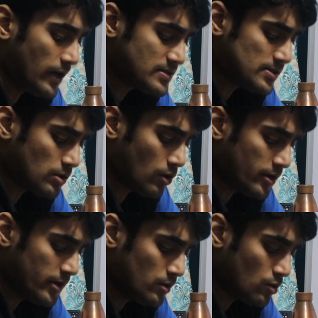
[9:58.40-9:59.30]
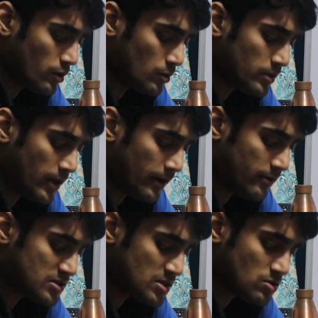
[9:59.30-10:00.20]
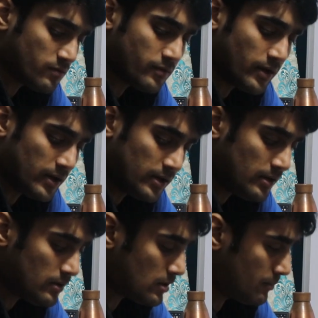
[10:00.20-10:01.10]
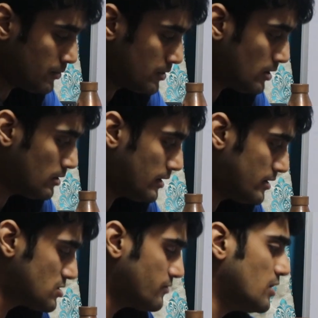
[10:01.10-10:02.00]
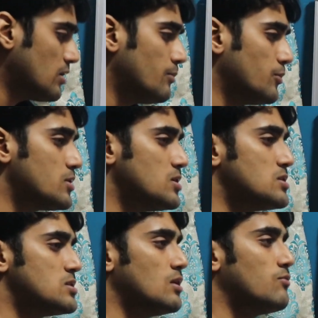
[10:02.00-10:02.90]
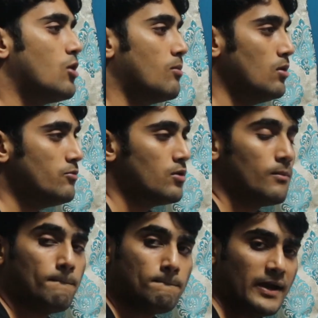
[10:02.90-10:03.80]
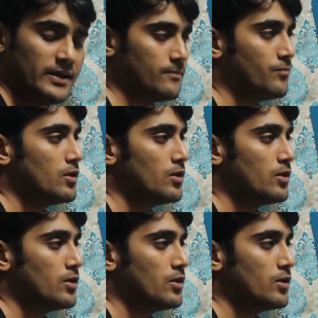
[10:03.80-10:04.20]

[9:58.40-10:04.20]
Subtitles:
I already told you, the addresses of any computer is in the form of bytes.